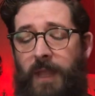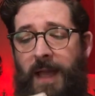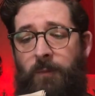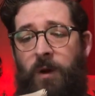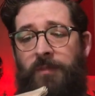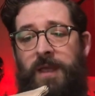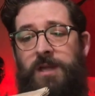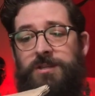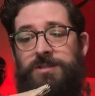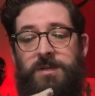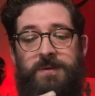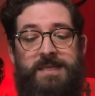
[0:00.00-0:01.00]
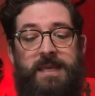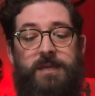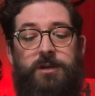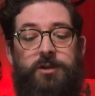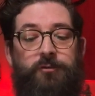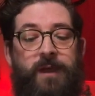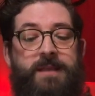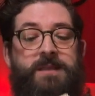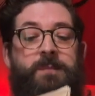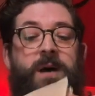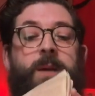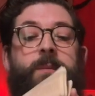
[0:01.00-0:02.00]
And what they could do is they could create the
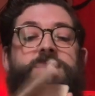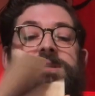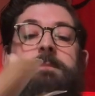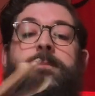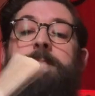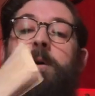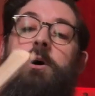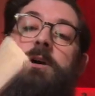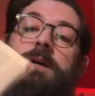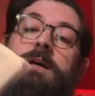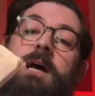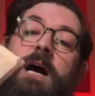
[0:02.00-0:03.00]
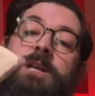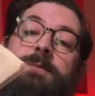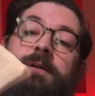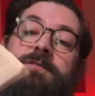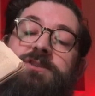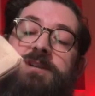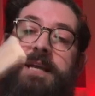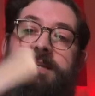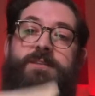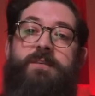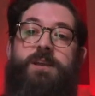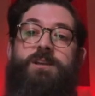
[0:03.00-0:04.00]
Bible as a book, a number of sheets
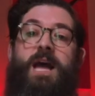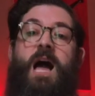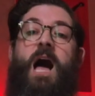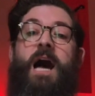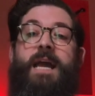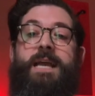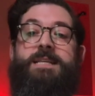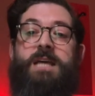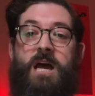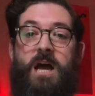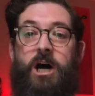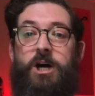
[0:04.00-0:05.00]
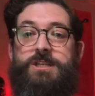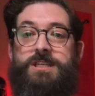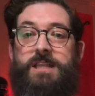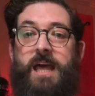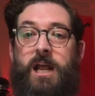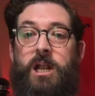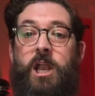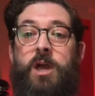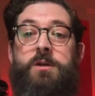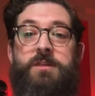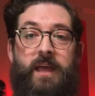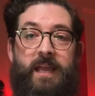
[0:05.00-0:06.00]
that they could hide under their
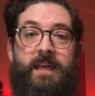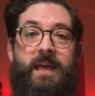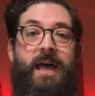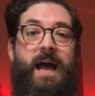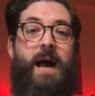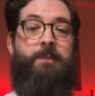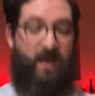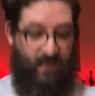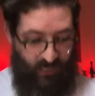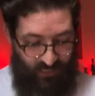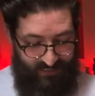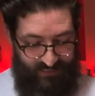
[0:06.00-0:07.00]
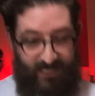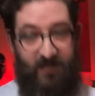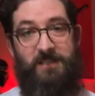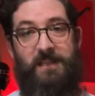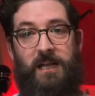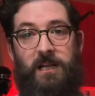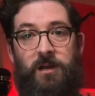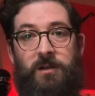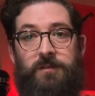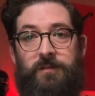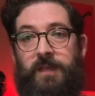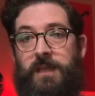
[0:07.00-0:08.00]
clothing. And by hiding it under their
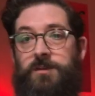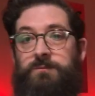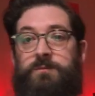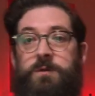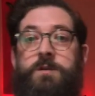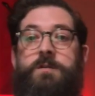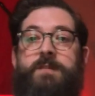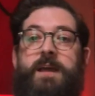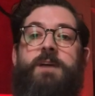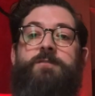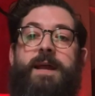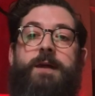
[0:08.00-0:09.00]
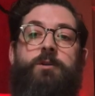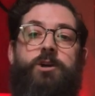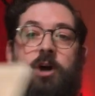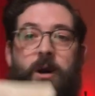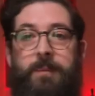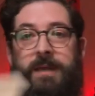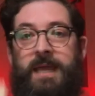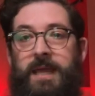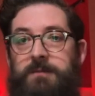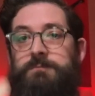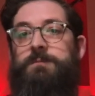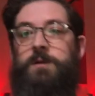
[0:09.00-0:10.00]
clothing, they could move it around, copy
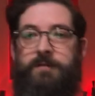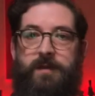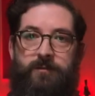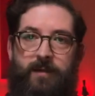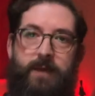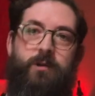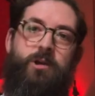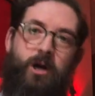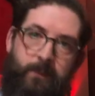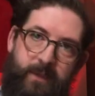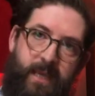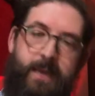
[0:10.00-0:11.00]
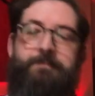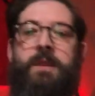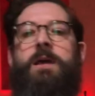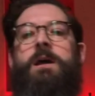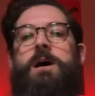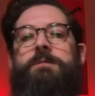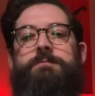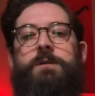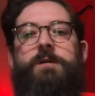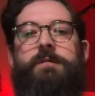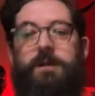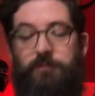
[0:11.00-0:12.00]
it and move it around, copy it and
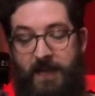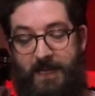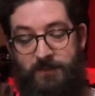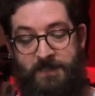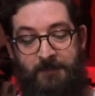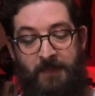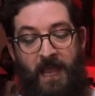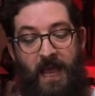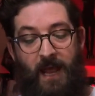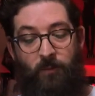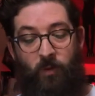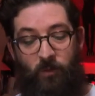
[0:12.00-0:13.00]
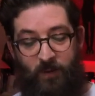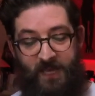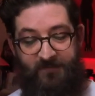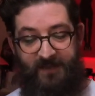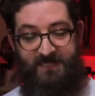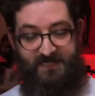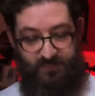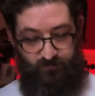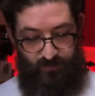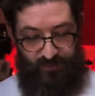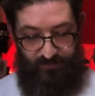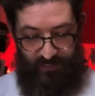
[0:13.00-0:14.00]
move it around. And what we've ended up
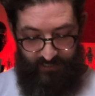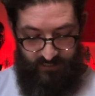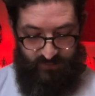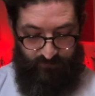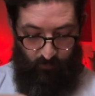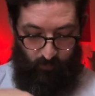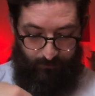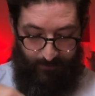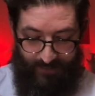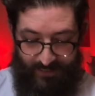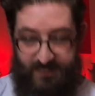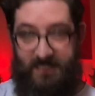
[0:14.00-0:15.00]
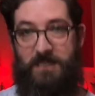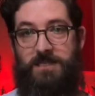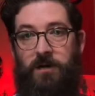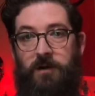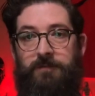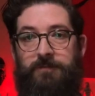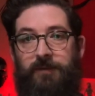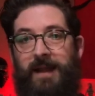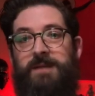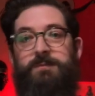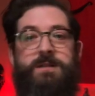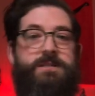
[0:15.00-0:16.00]
with are small pieces of
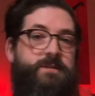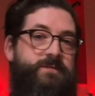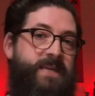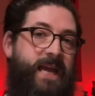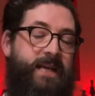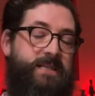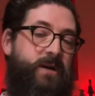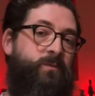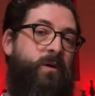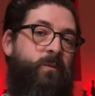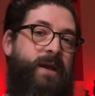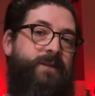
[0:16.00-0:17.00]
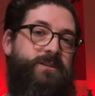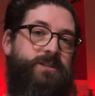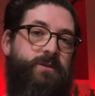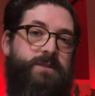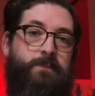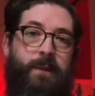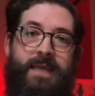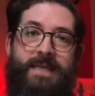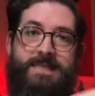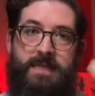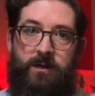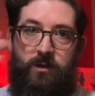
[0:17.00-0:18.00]
fragments of text. And what we have to do is
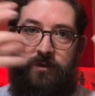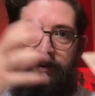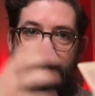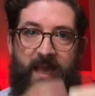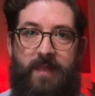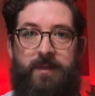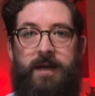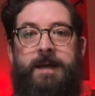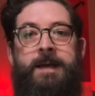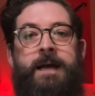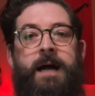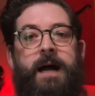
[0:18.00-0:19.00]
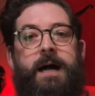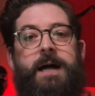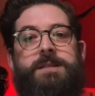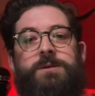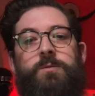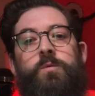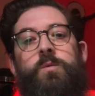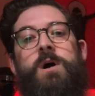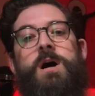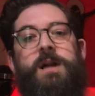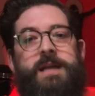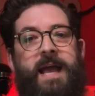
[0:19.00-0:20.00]
piece it all together to
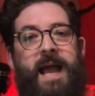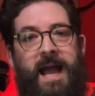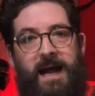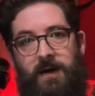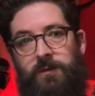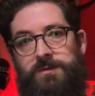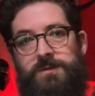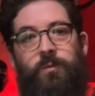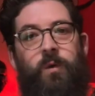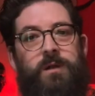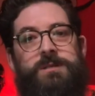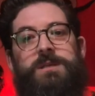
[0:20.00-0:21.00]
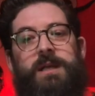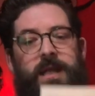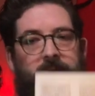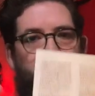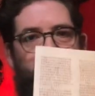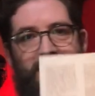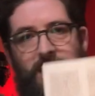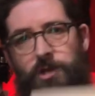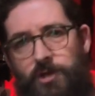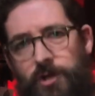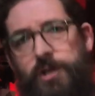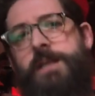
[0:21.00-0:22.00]
work out what is the
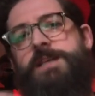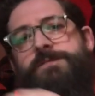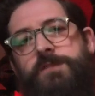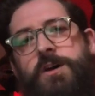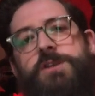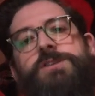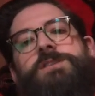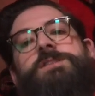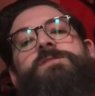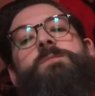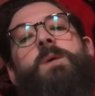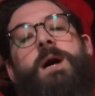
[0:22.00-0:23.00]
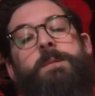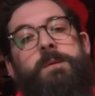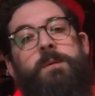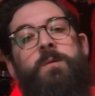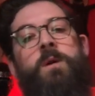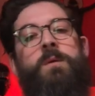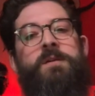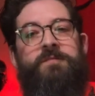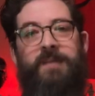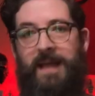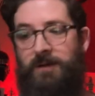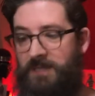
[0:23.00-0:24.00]
earliest versions of the Bible. Well, what we
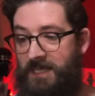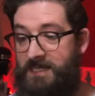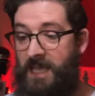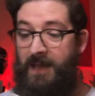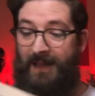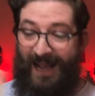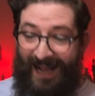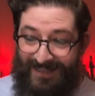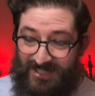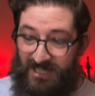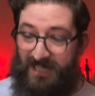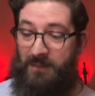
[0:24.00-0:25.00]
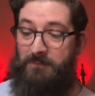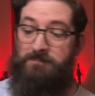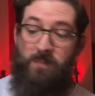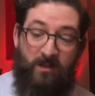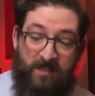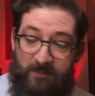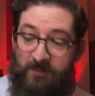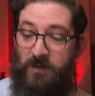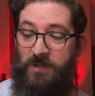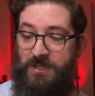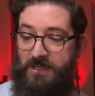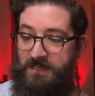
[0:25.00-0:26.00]
found is actually the modern
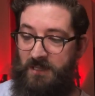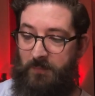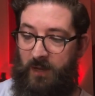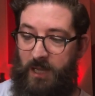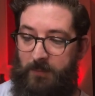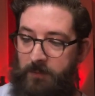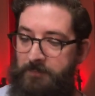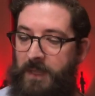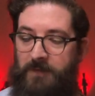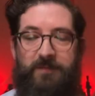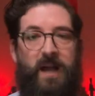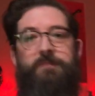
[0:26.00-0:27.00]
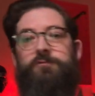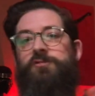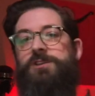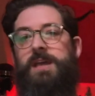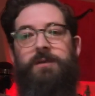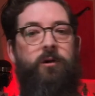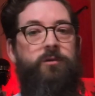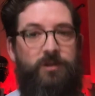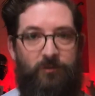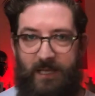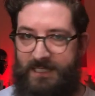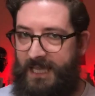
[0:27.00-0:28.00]
versions of the Bible, 500-year-old
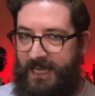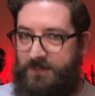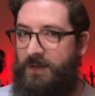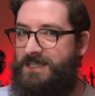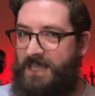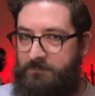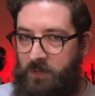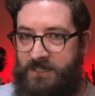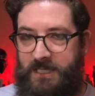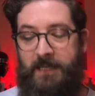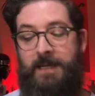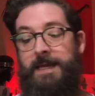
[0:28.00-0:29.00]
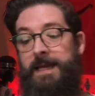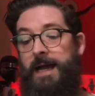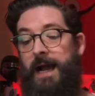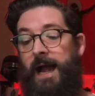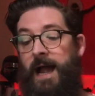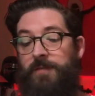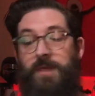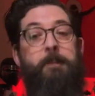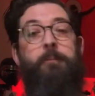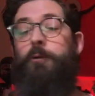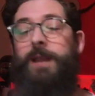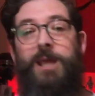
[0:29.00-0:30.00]
Greek text, when I say modern, they're
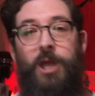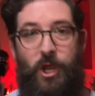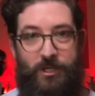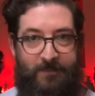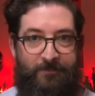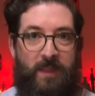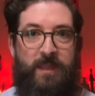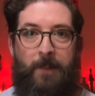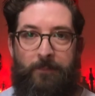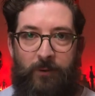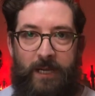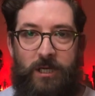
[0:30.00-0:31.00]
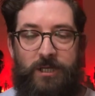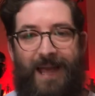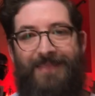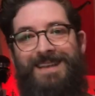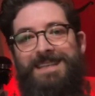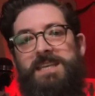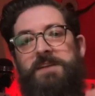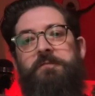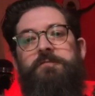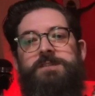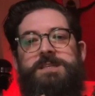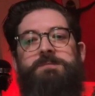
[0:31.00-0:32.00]
pretty good. They're pretty good. And the
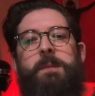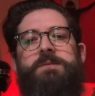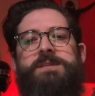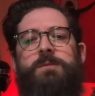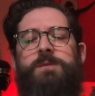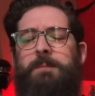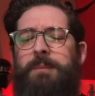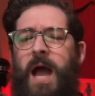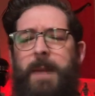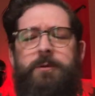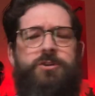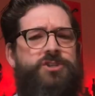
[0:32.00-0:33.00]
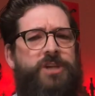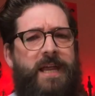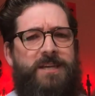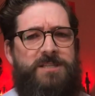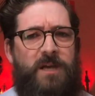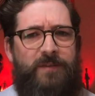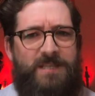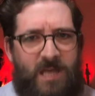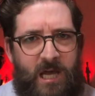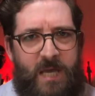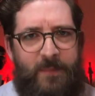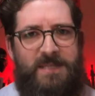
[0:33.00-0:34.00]
difference is people say, well, the Bible's changed over
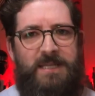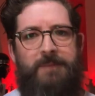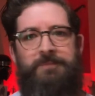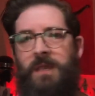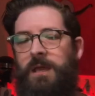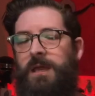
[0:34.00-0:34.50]
time, hasn't it?